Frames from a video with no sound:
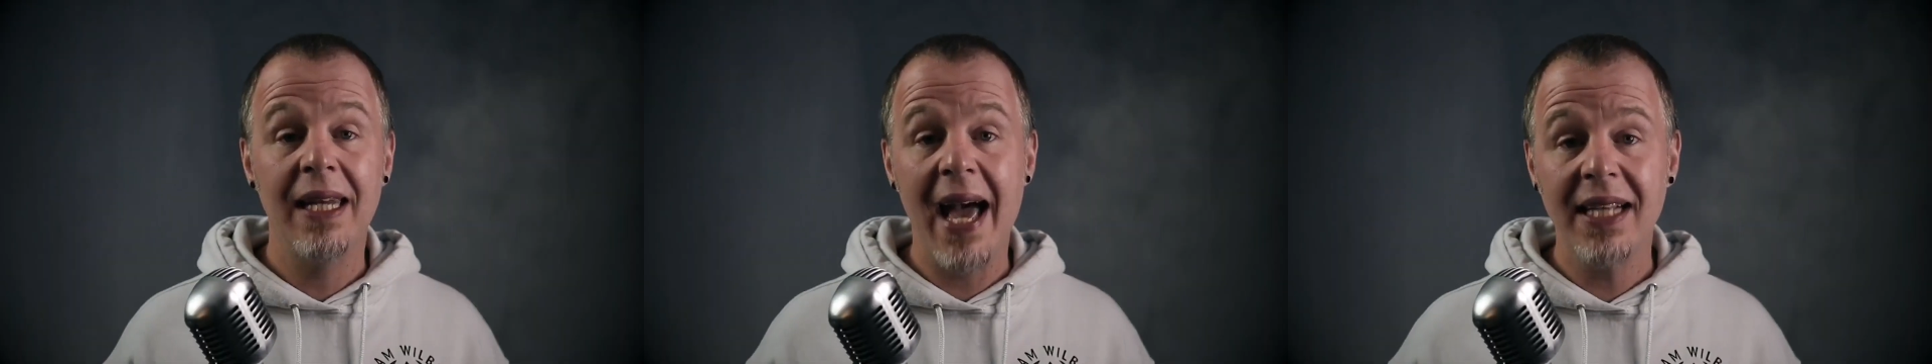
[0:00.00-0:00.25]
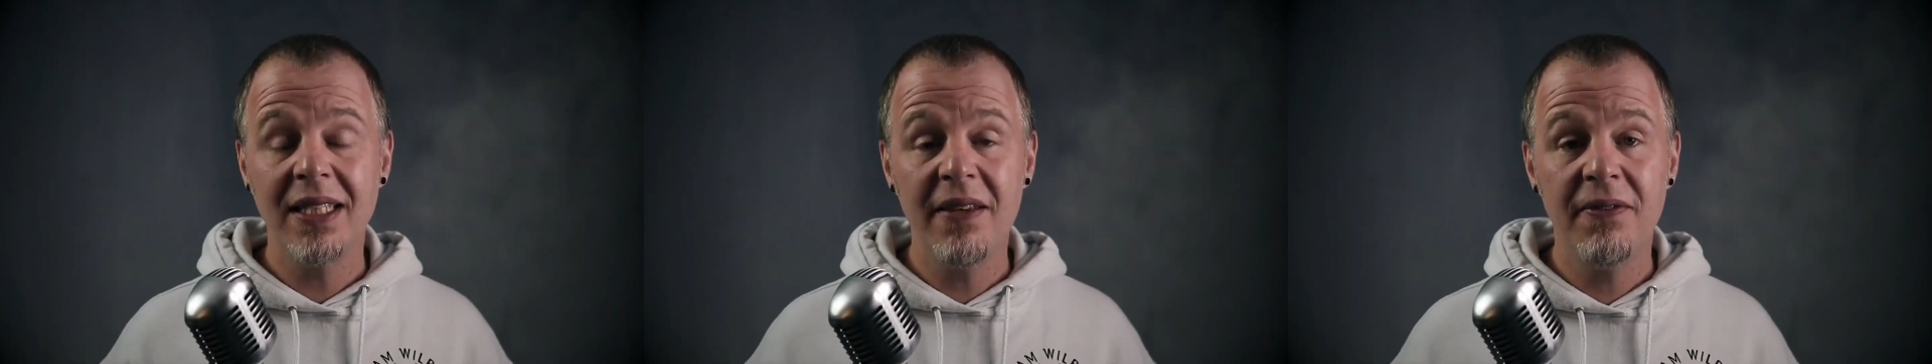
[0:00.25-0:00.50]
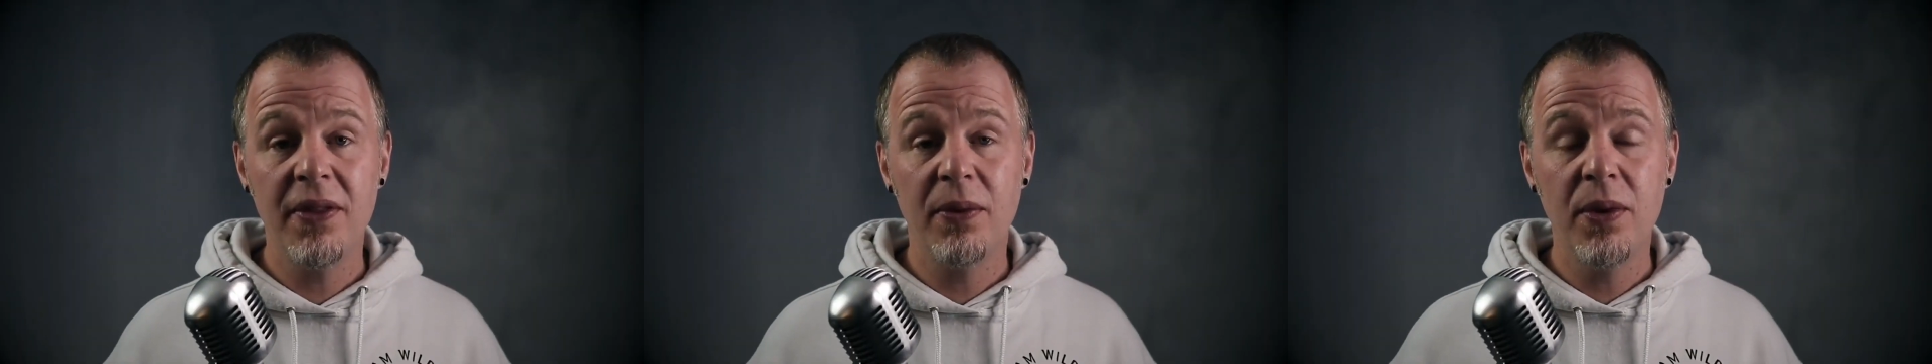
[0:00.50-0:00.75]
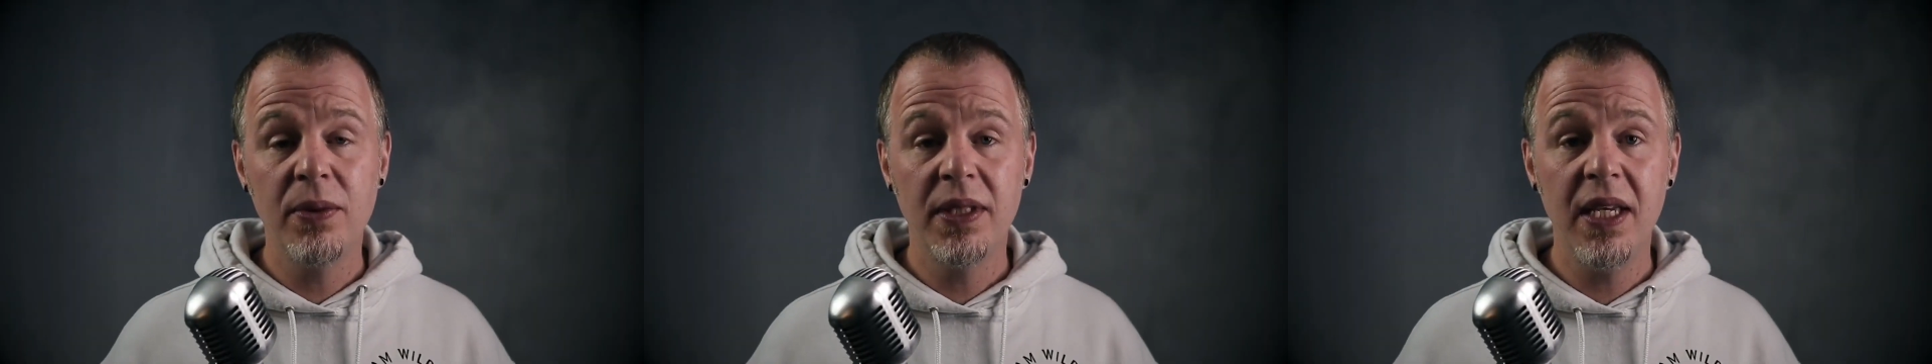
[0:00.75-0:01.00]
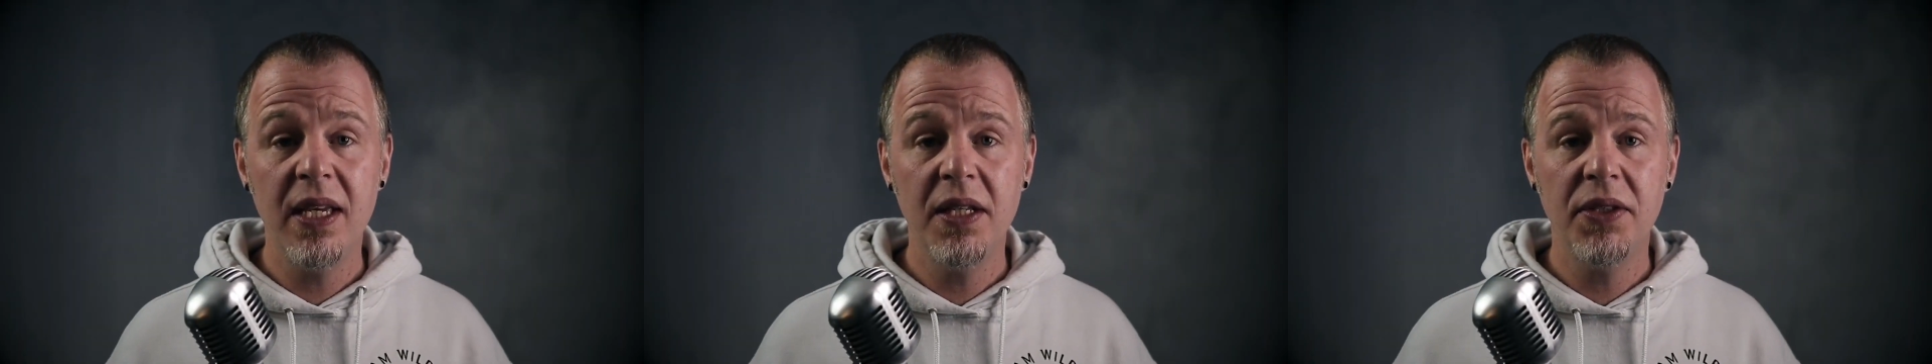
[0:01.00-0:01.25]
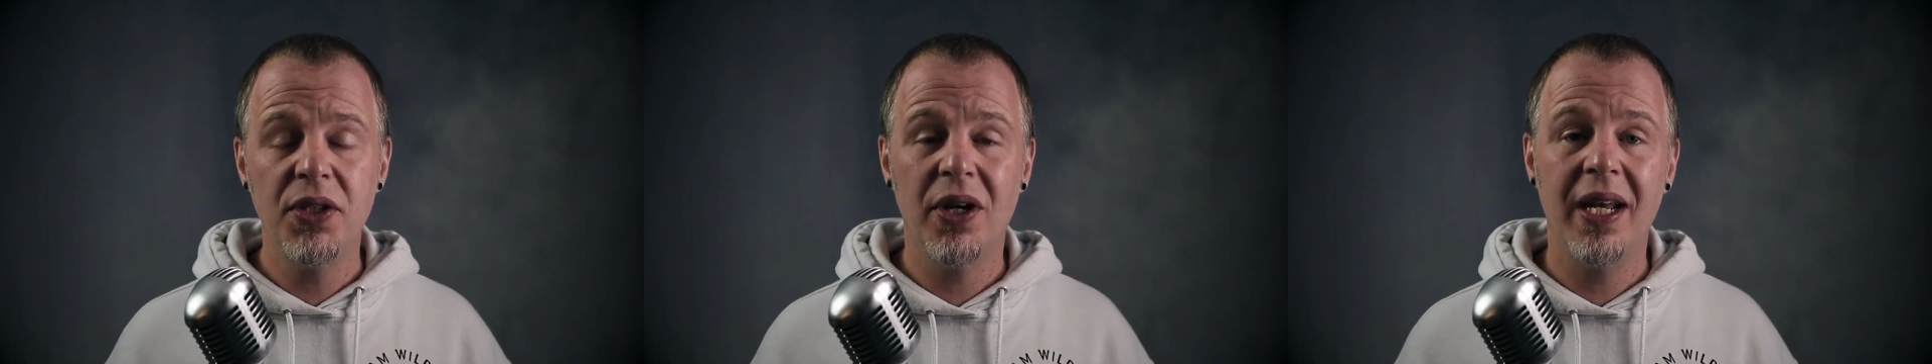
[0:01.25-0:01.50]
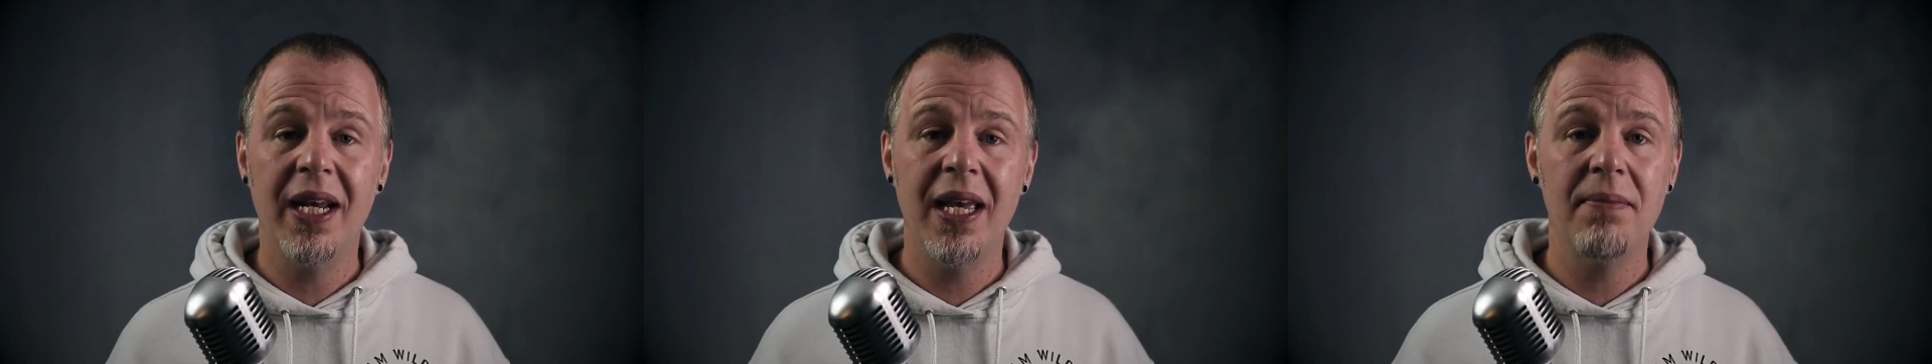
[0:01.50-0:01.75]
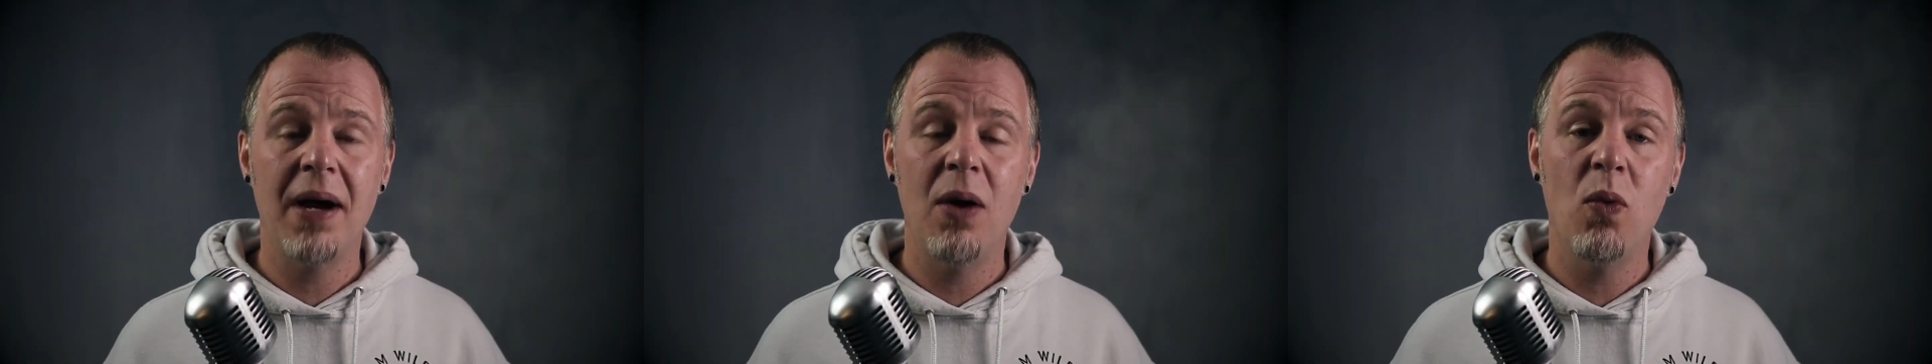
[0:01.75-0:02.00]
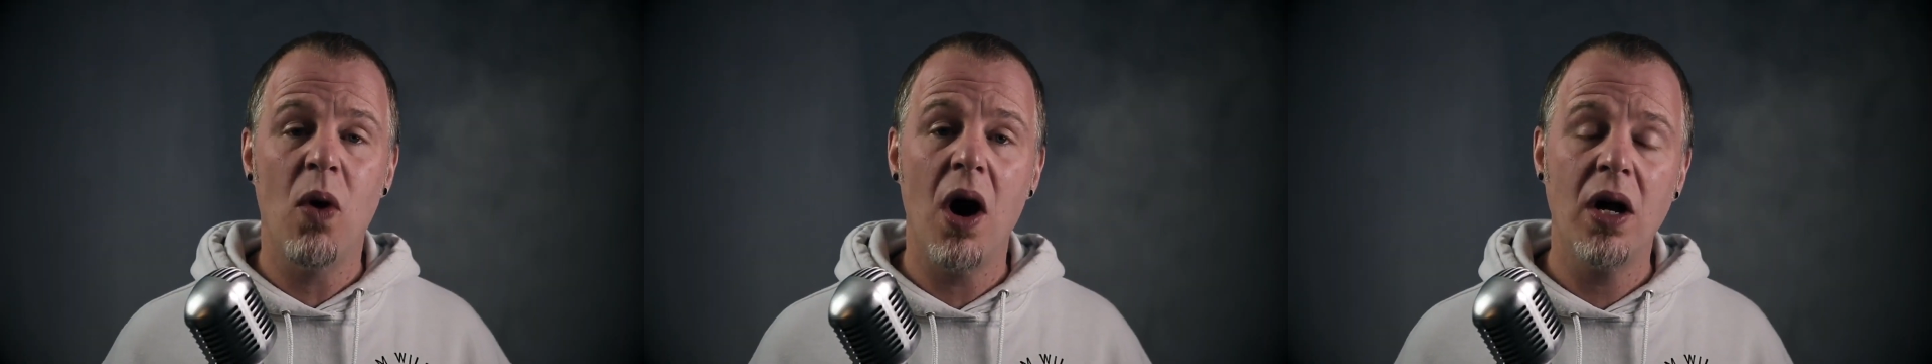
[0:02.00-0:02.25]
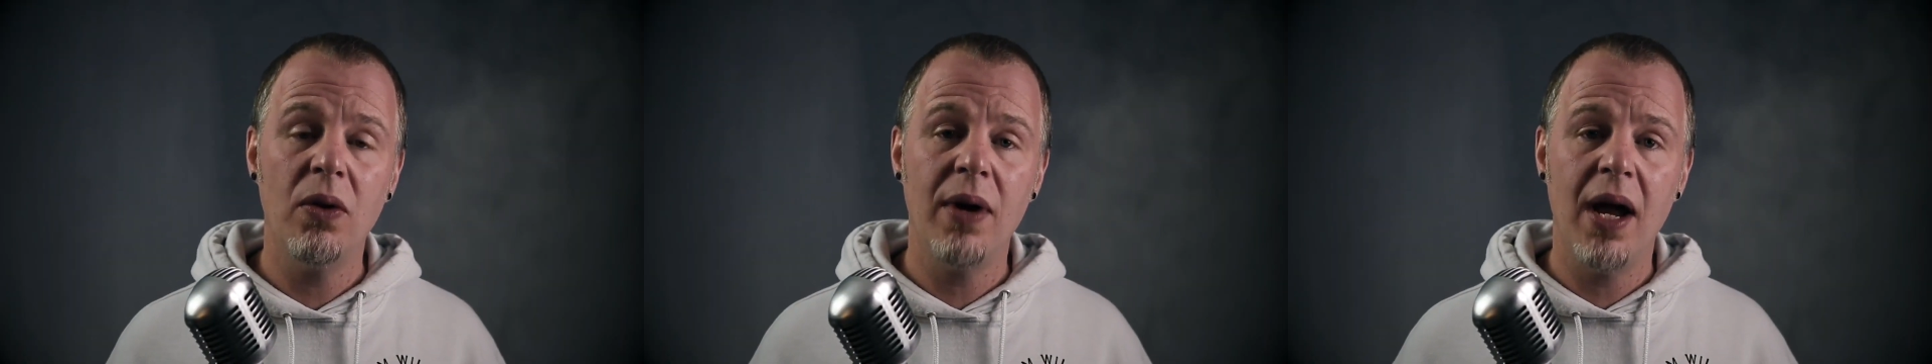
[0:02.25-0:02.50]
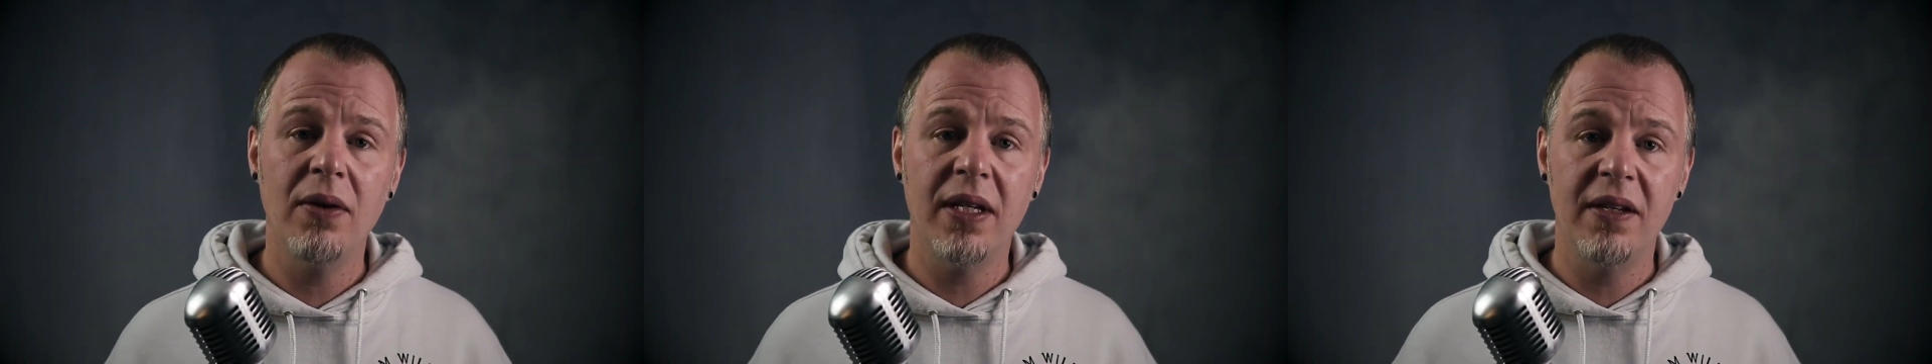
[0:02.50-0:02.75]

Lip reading: And lastly, for the routines, you're gonna get my walk-around